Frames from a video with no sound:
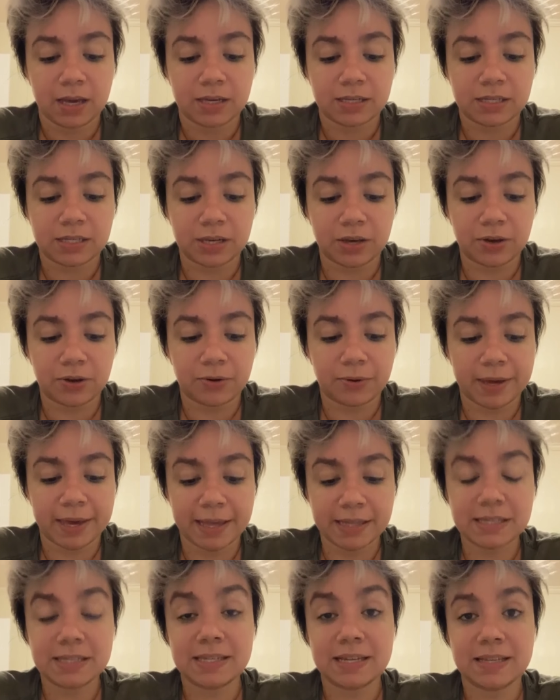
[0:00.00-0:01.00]
So
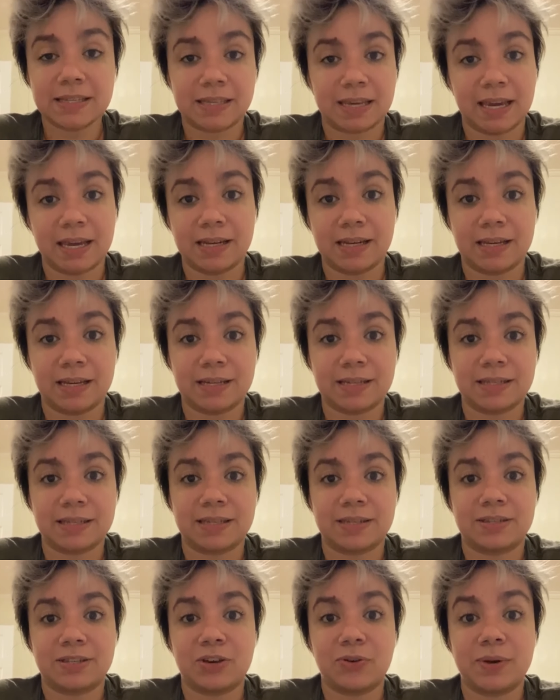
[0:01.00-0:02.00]
instantaneous,
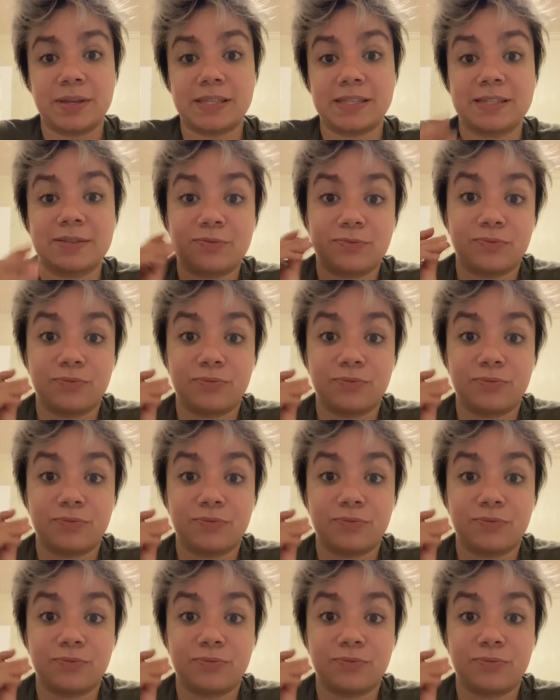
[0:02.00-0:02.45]
so it's